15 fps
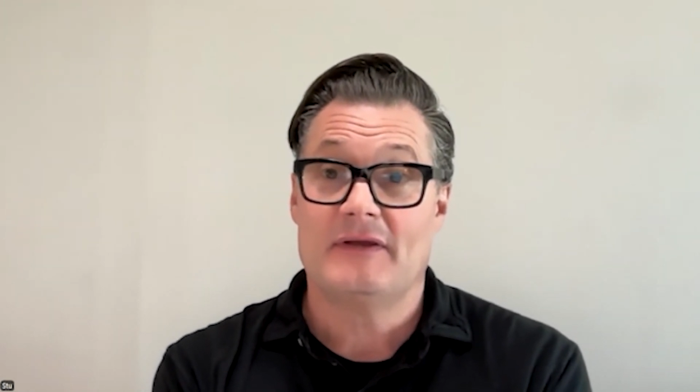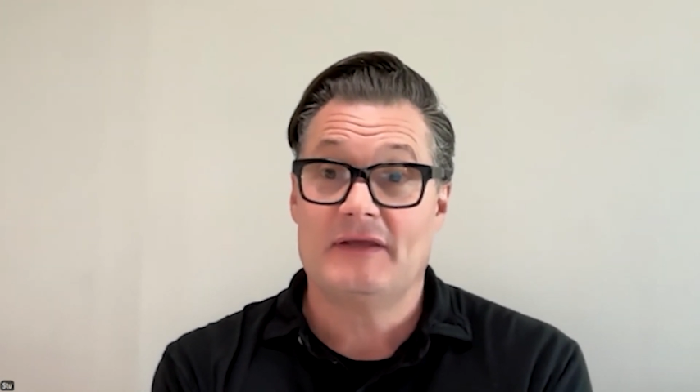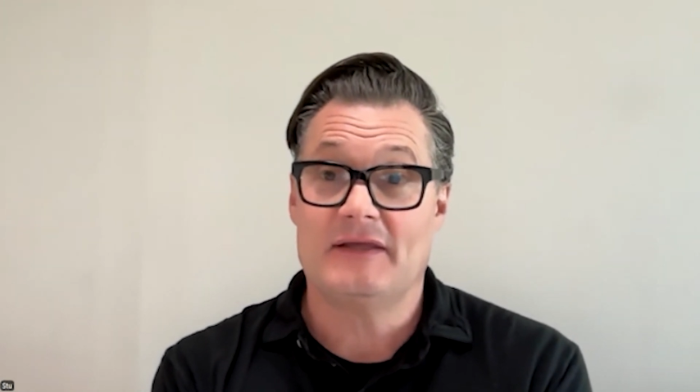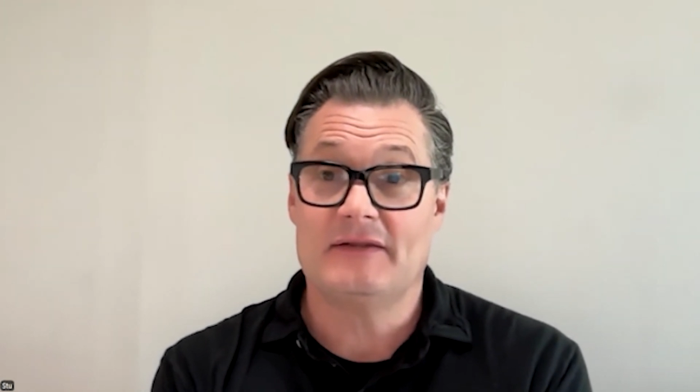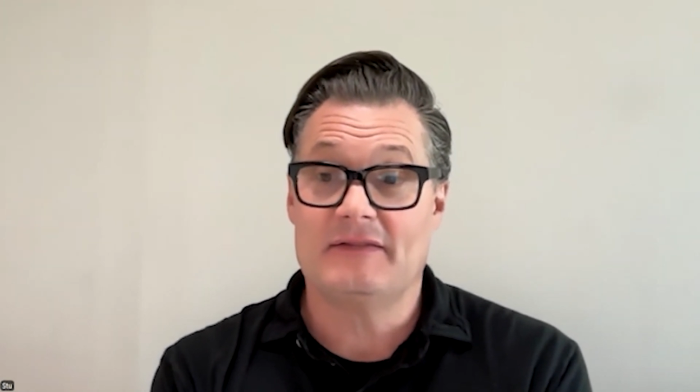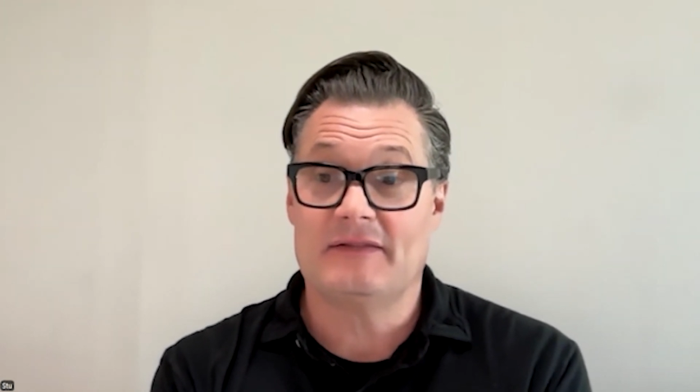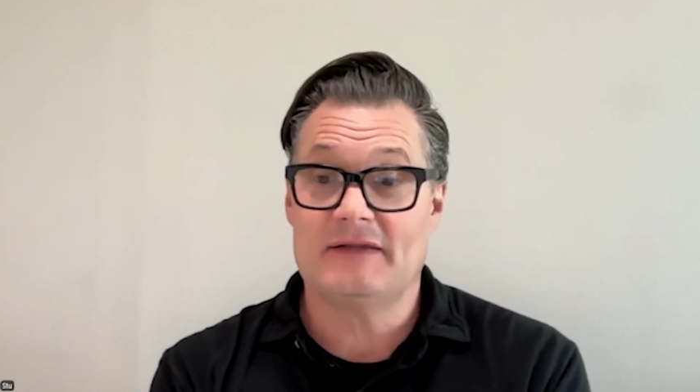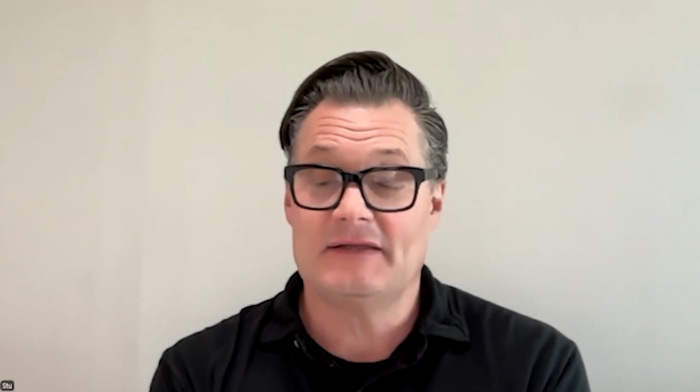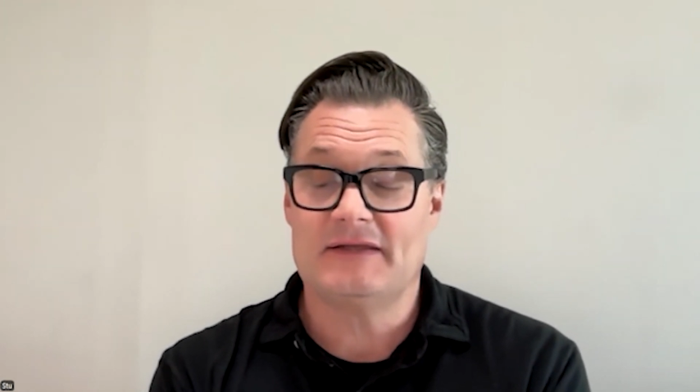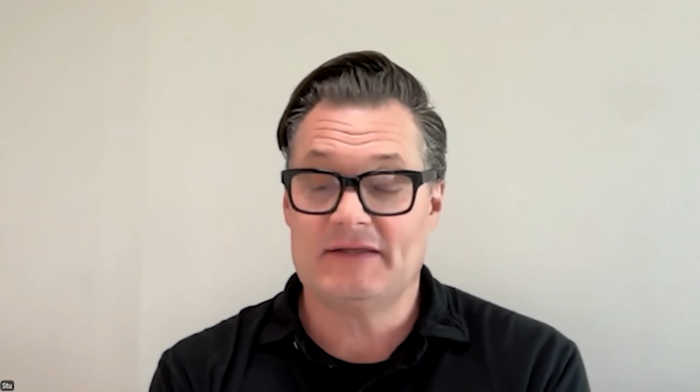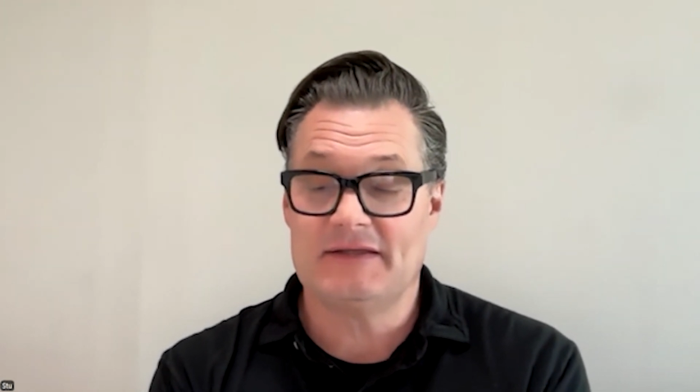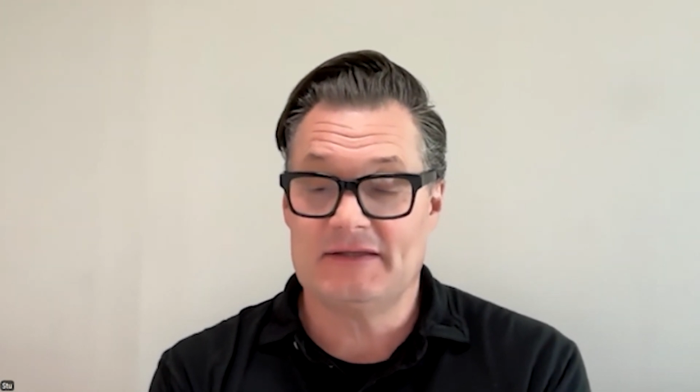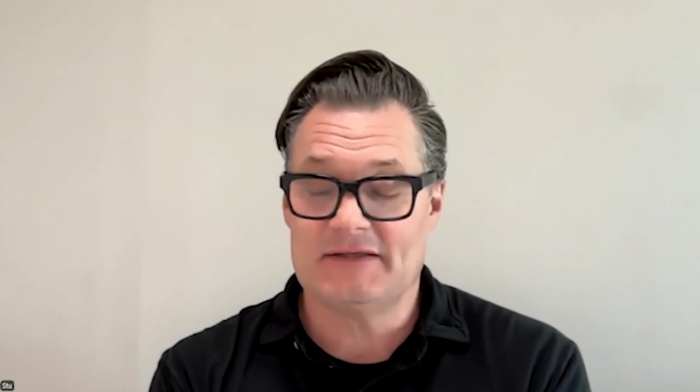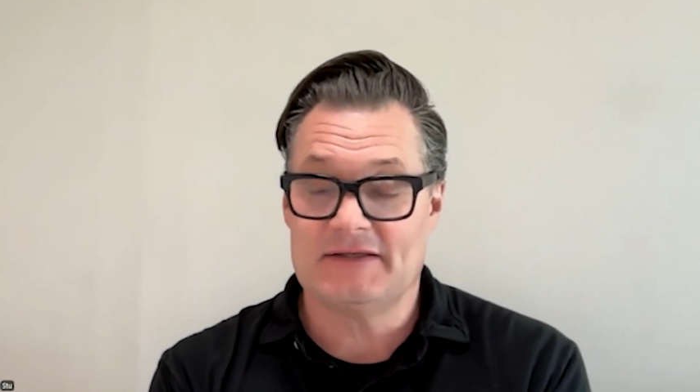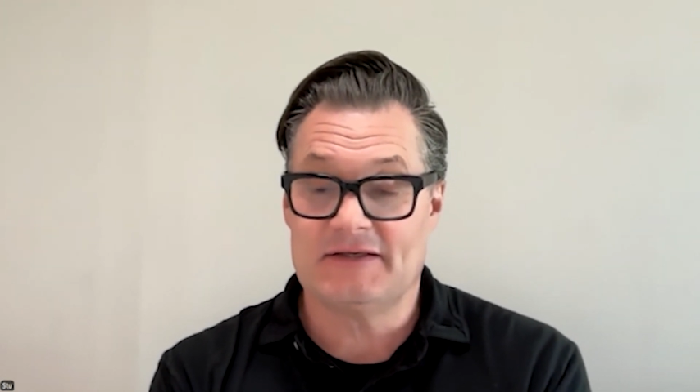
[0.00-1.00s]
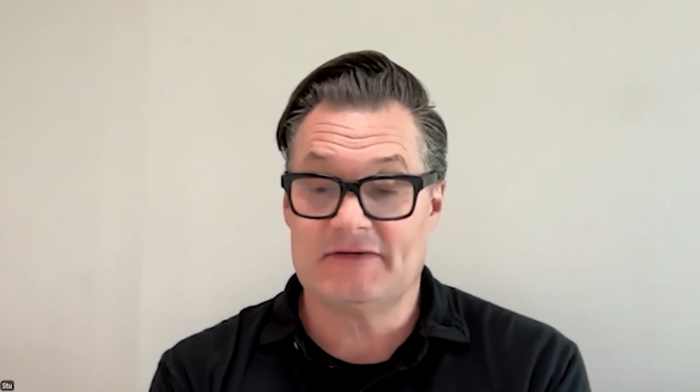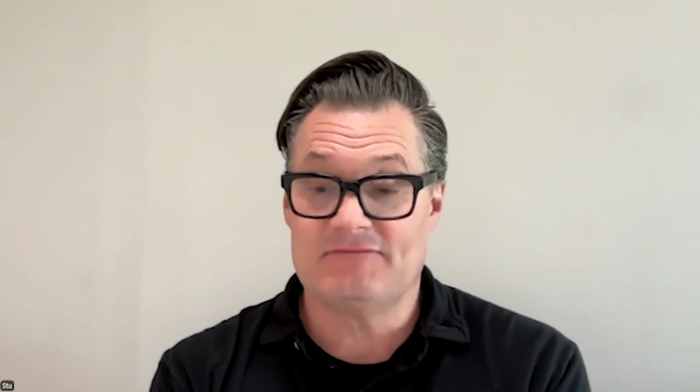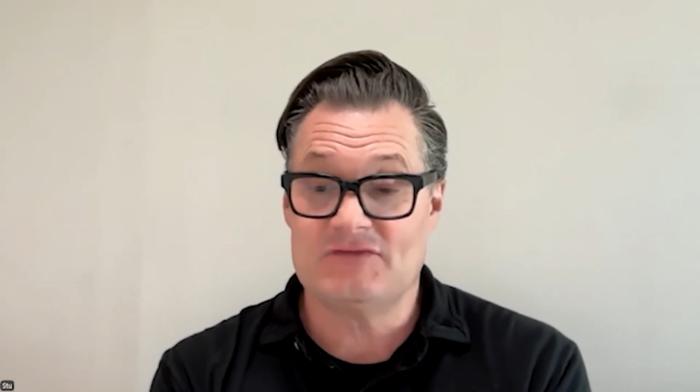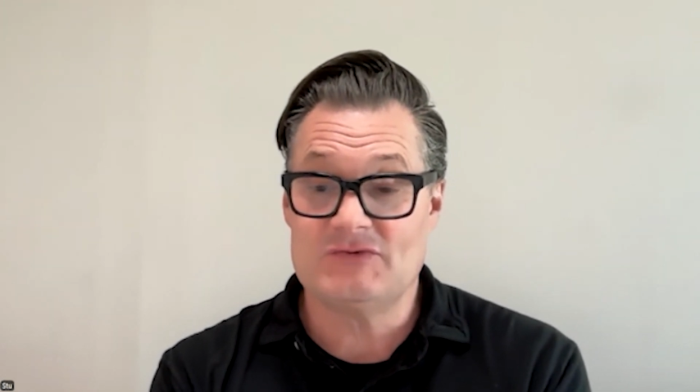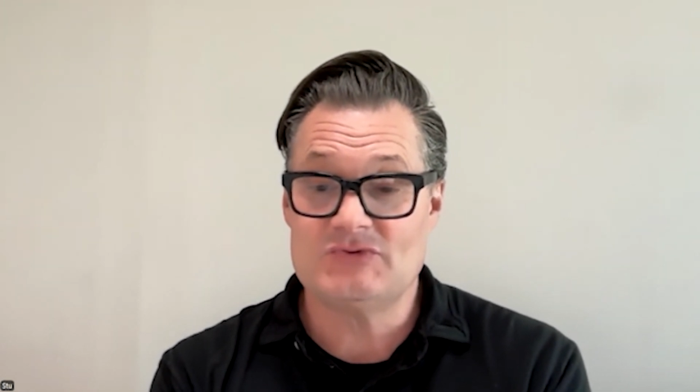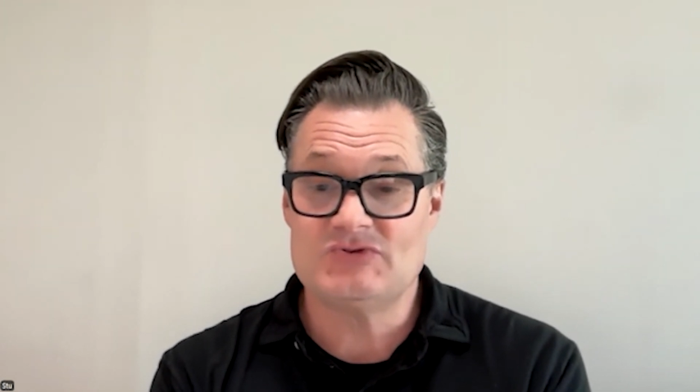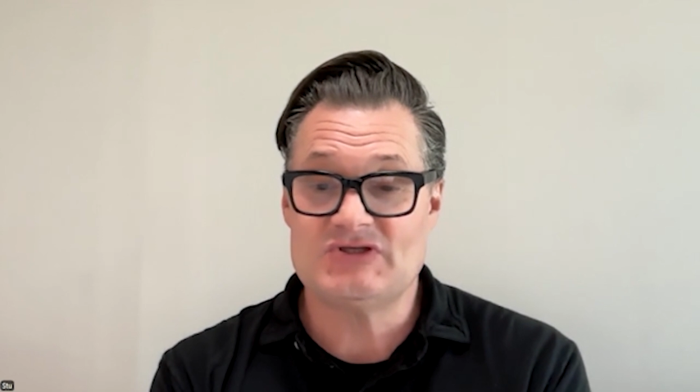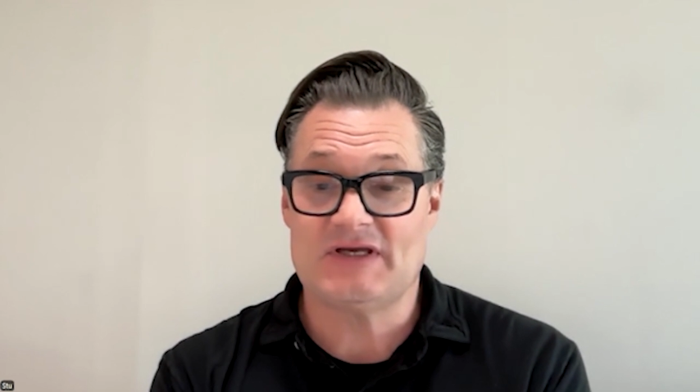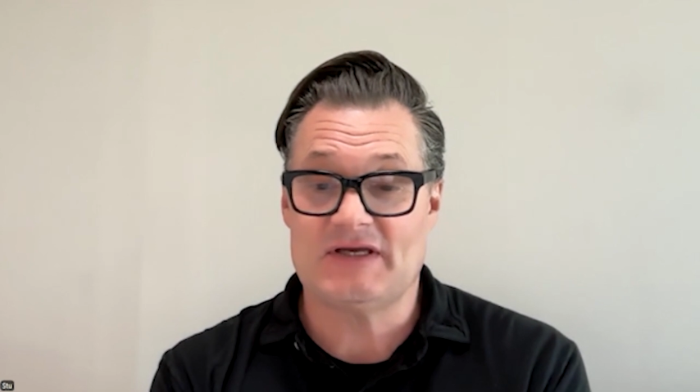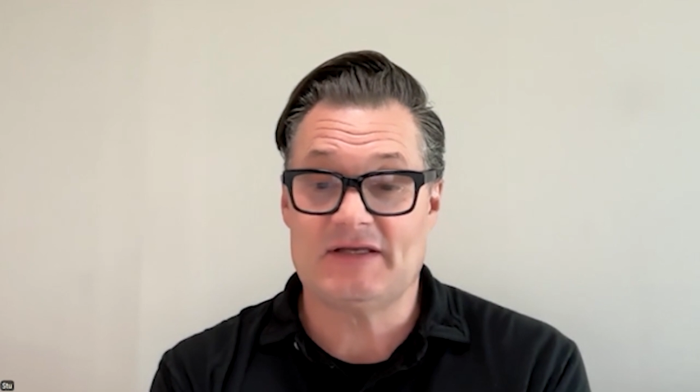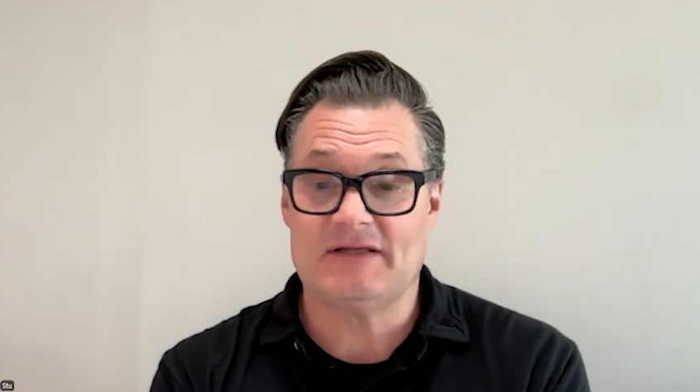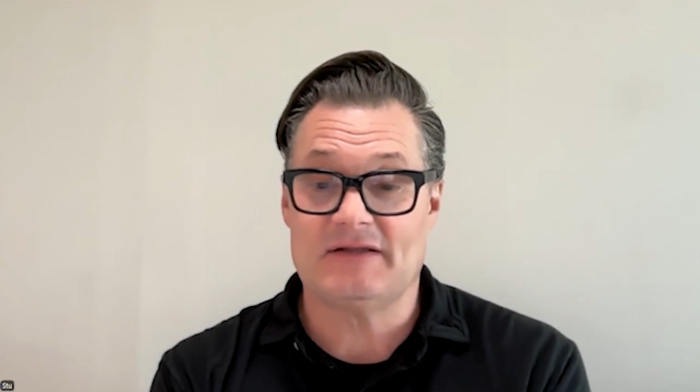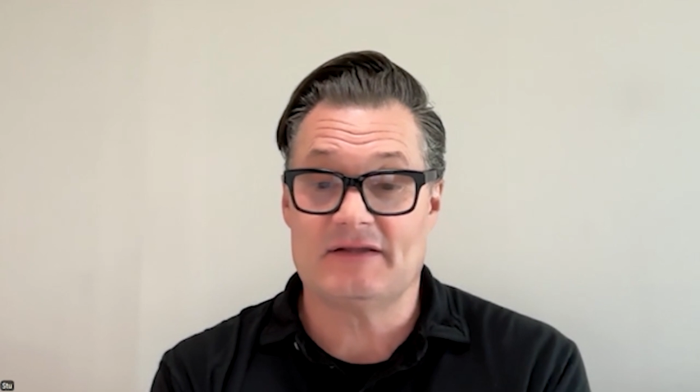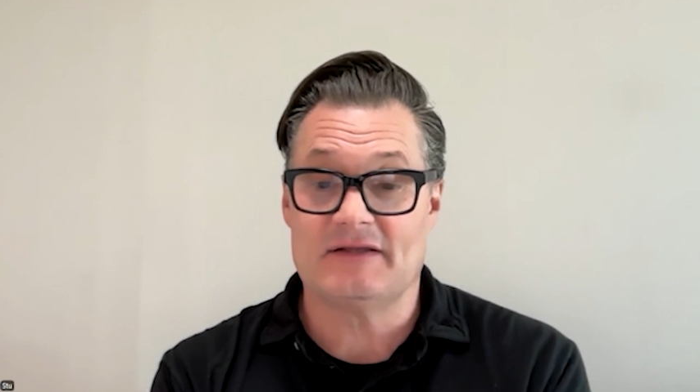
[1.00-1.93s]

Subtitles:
in the food chain